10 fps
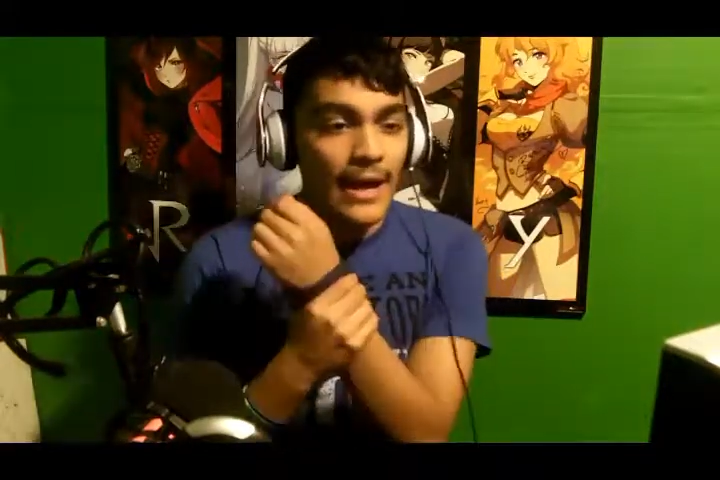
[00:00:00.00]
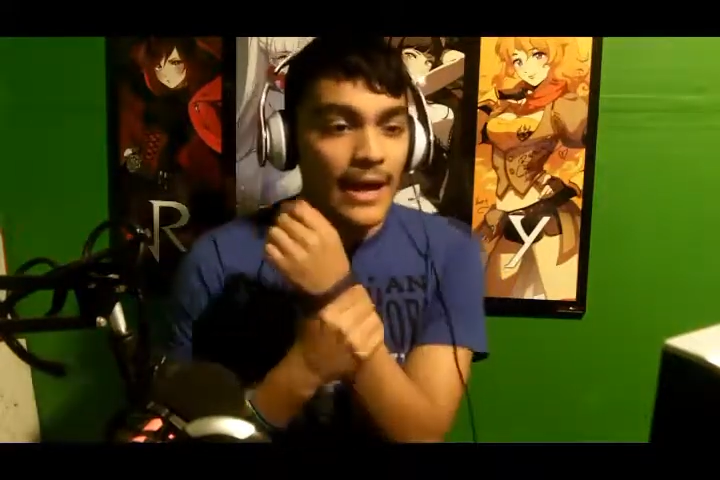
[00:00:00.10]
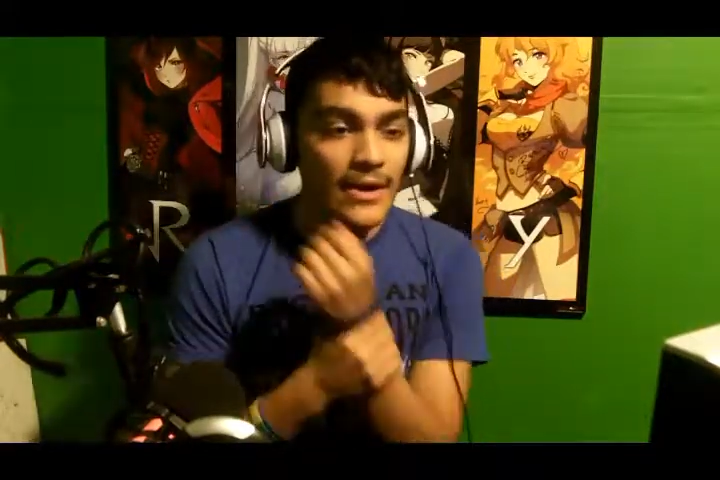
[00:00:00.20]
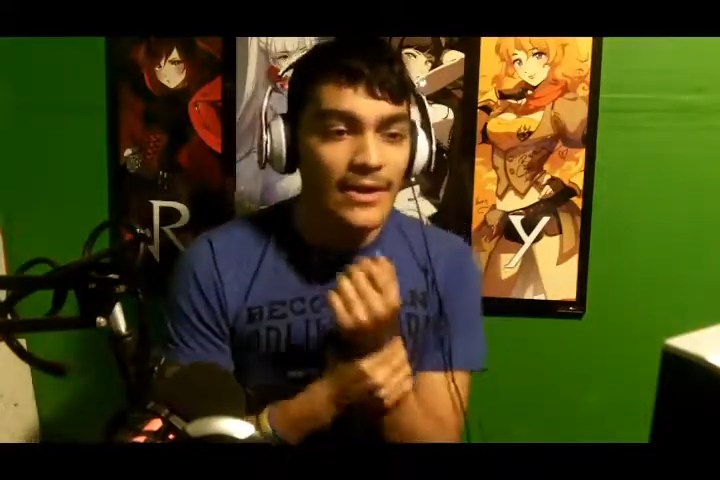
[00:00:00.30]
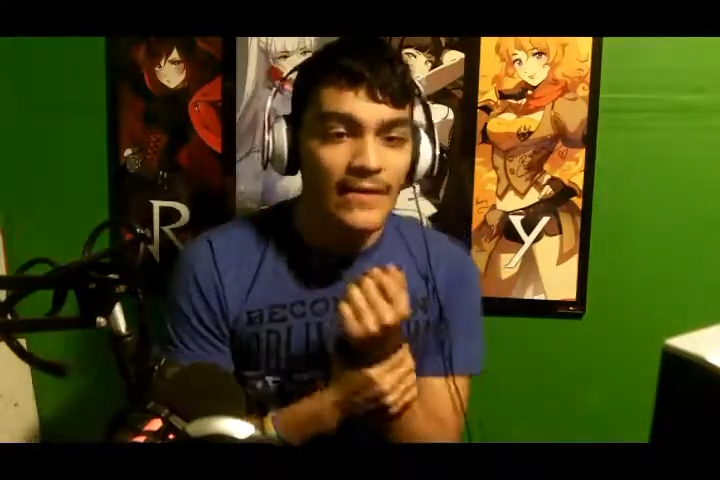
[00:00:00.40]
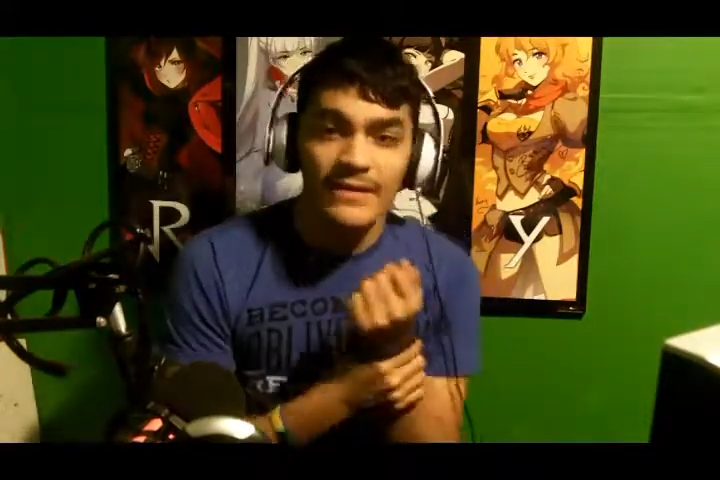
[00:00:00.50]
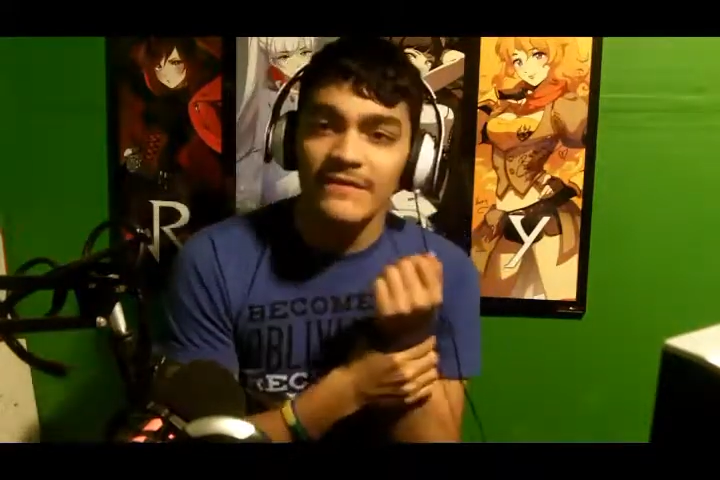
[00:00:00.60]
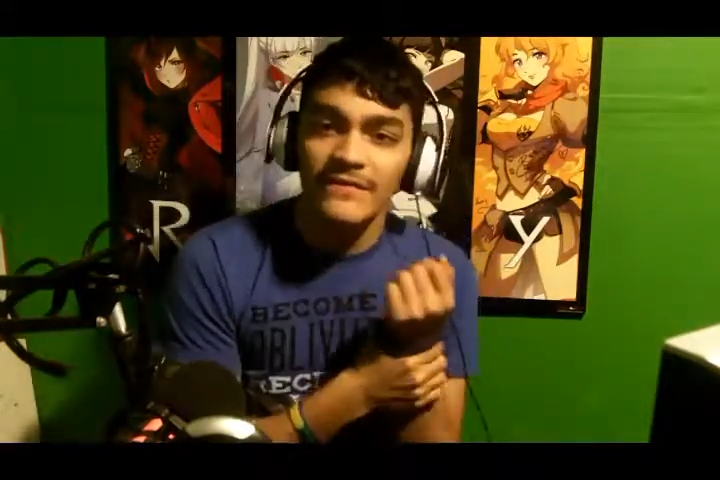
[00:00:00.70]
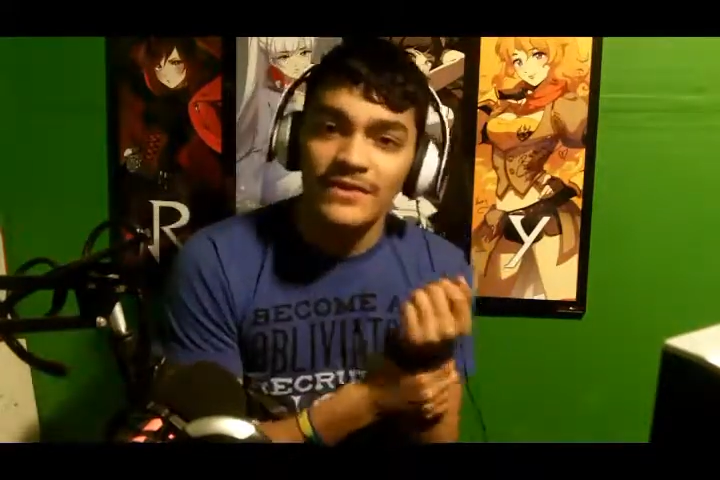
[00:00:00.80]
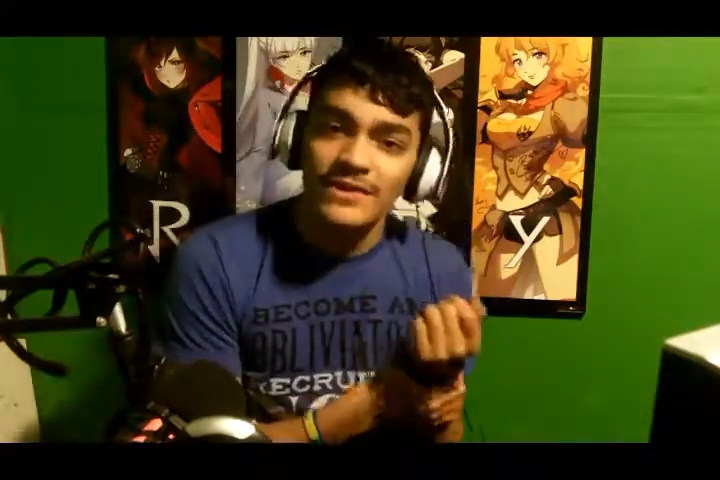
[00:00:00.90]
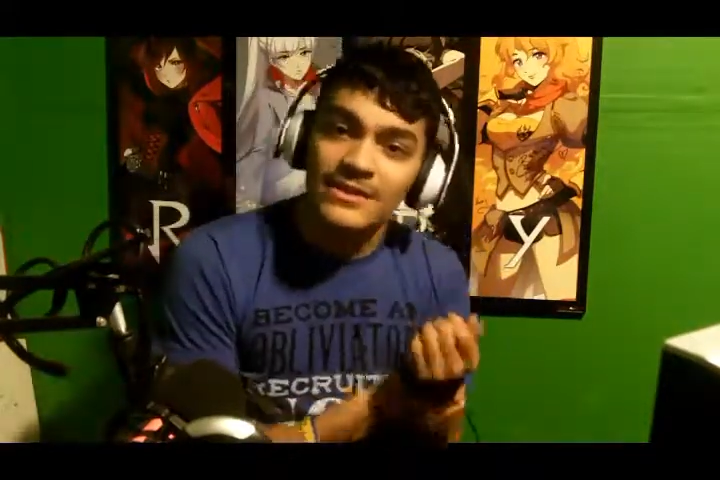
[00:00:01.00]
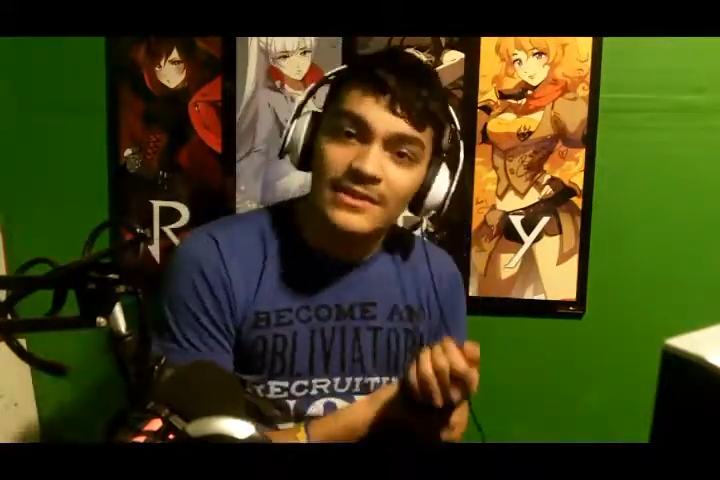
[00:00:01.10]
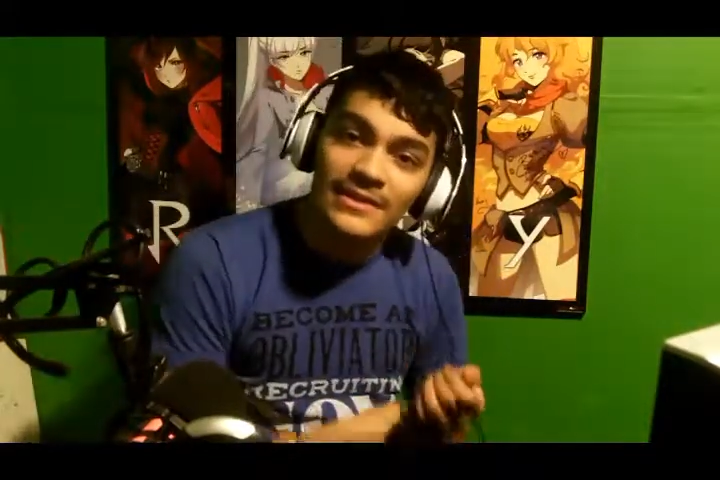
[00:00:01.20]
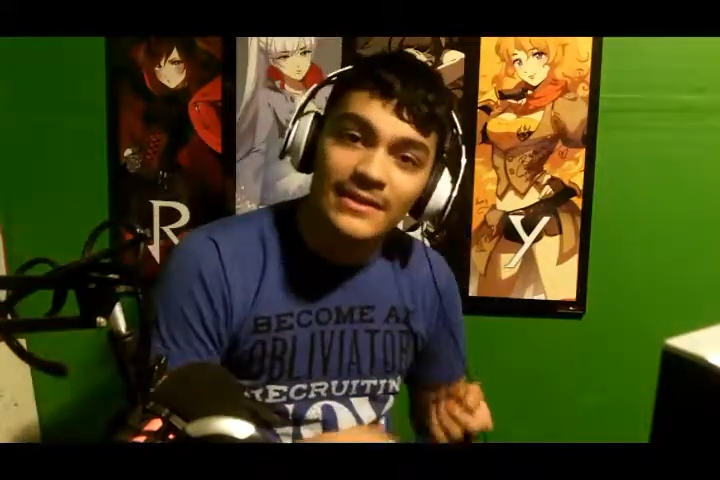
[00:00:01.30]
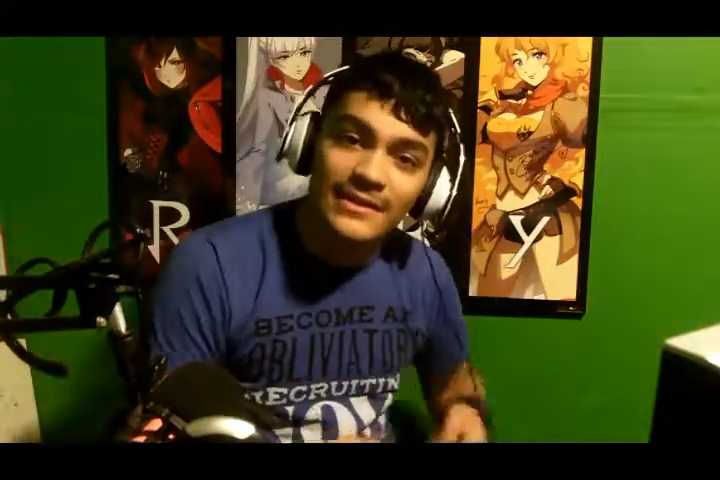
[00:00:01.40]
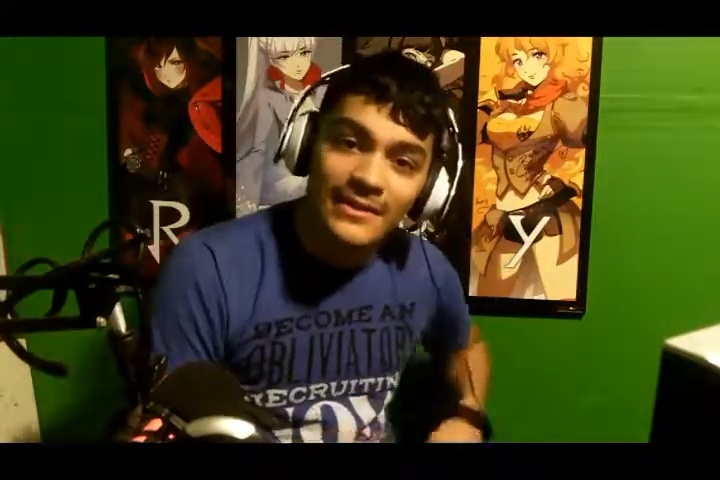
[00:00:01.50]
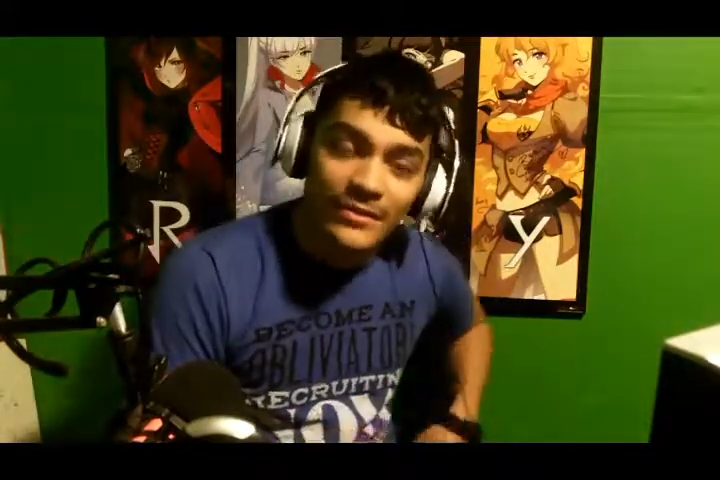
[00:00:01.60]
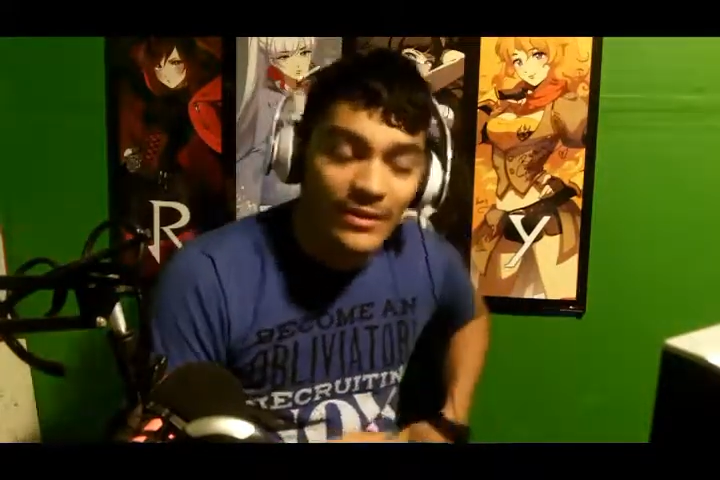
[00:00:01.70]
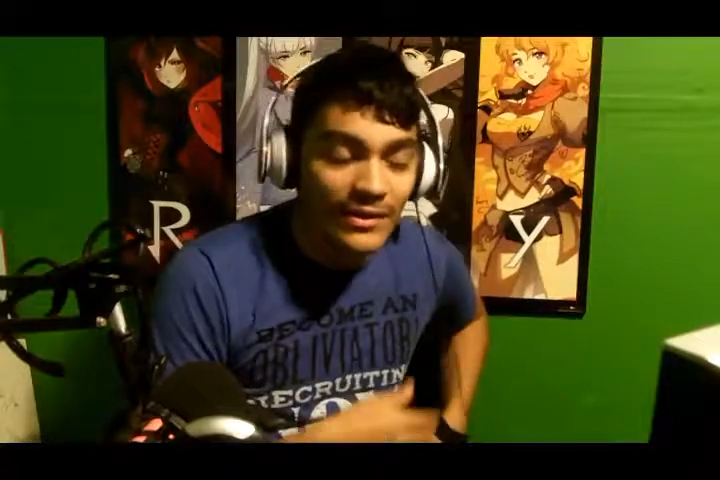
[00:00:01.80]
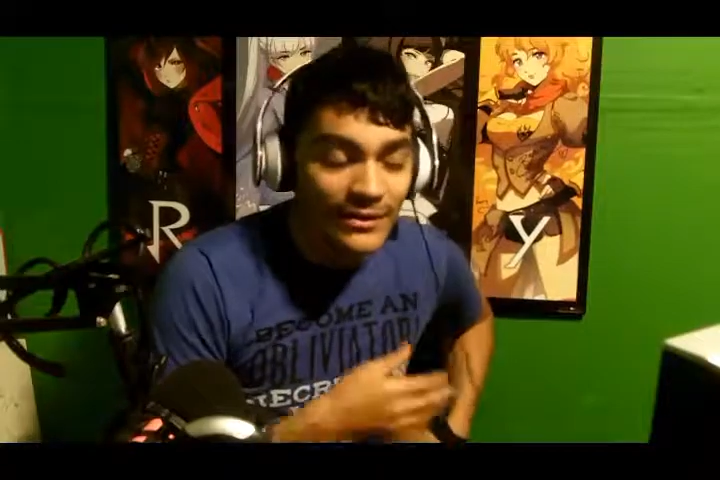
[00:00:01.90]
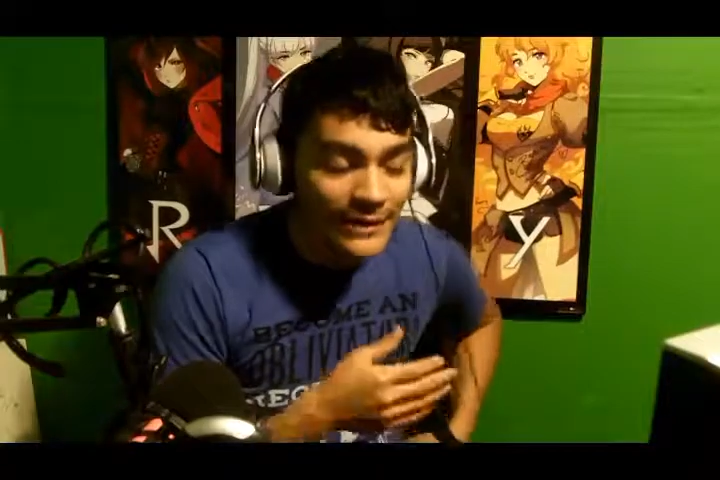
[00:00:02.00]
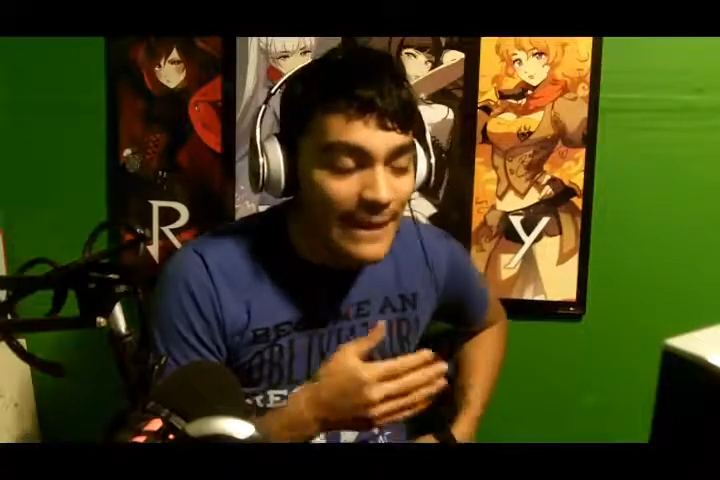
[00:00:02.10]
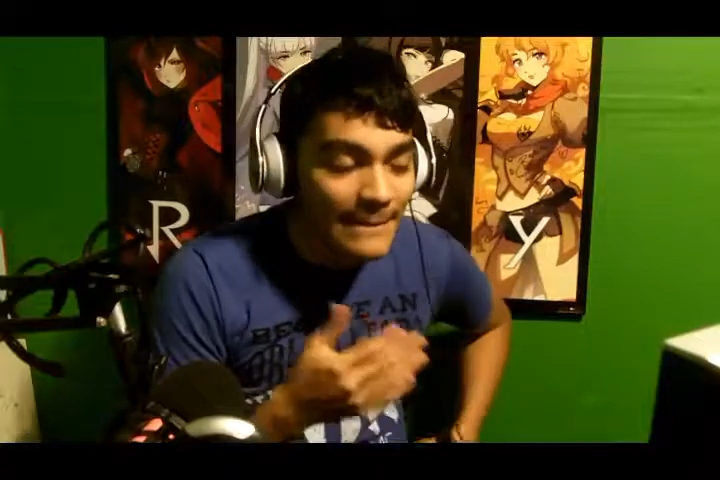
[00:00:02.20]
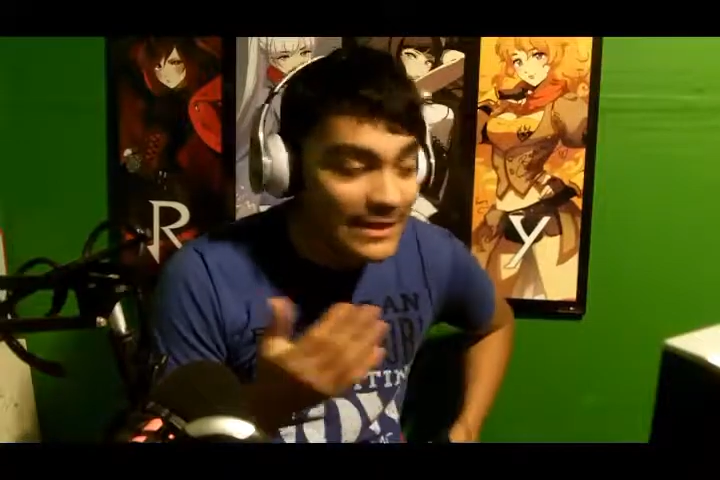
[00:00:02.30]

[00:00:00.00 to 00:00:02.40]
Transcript: I don't have any footage well, not